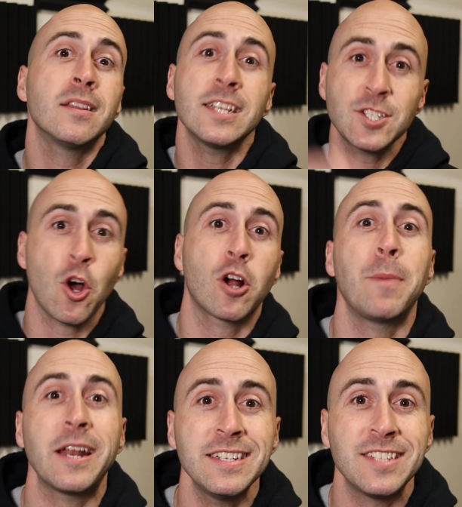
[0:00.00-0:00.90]
Let's talk
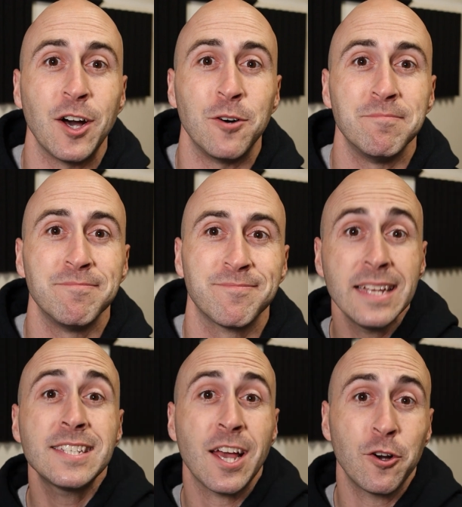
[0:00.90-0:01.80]
about Intel.
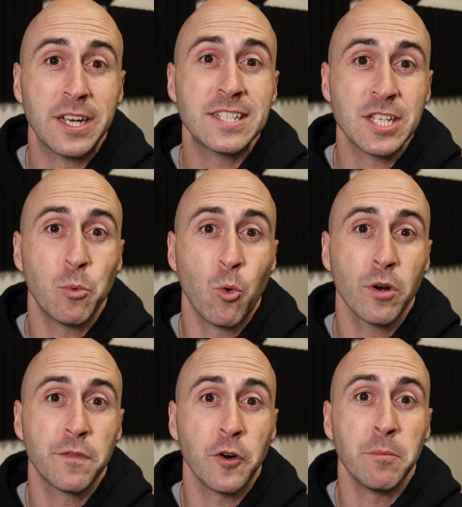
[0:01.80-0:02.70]
Intel gets the
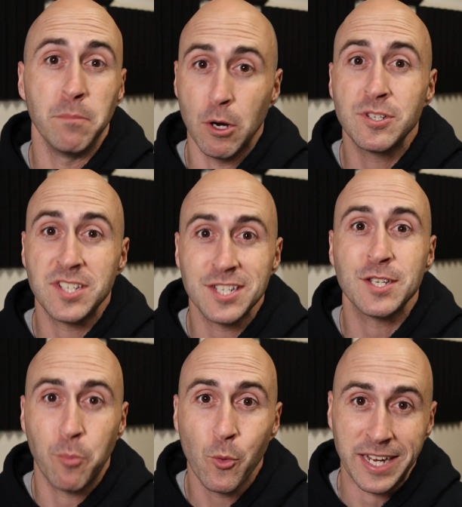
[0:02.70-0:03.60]
award for most
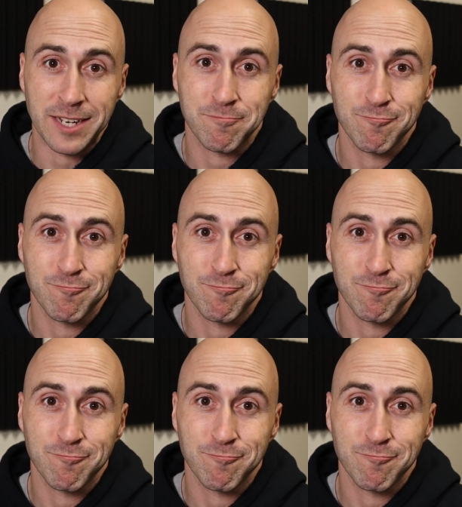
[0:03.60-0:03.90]
disappointing.